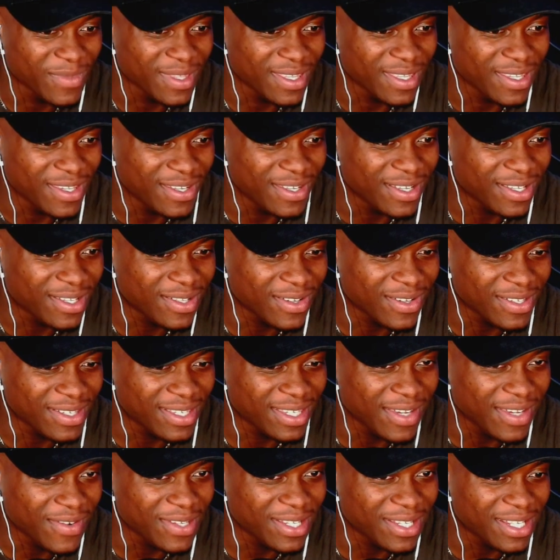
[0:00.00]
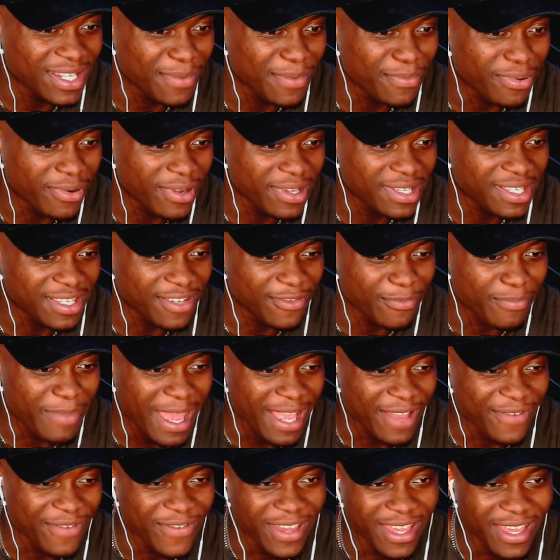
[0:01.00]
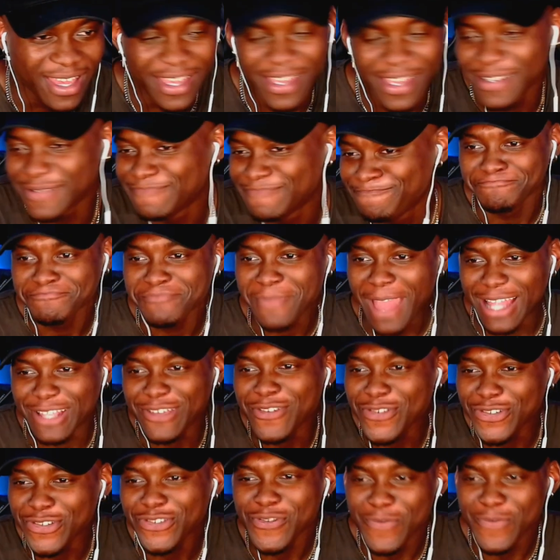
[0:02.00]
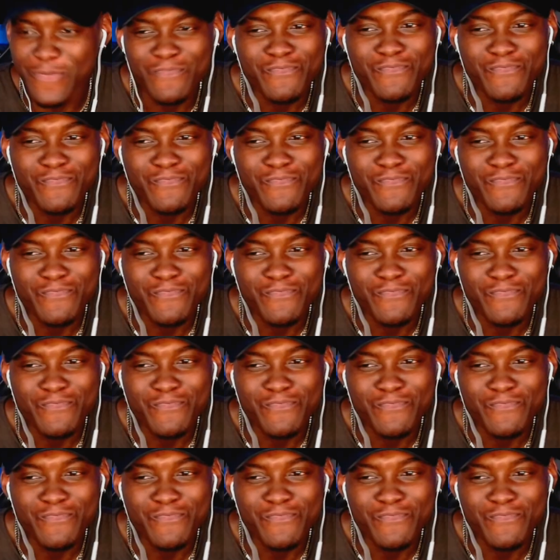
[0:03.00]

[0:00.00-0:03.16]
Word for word: You just look seriously impressive back there. I told you.